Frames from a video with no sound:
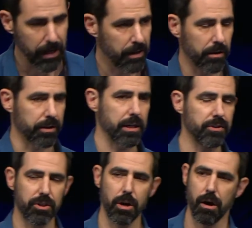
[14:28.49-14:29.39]
Look,
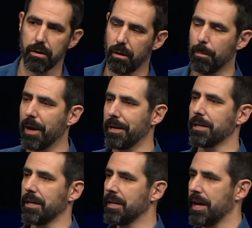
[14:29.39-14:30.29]
He's God Almighty
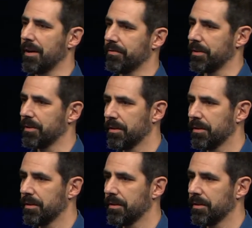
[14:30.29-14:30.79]
in heaven.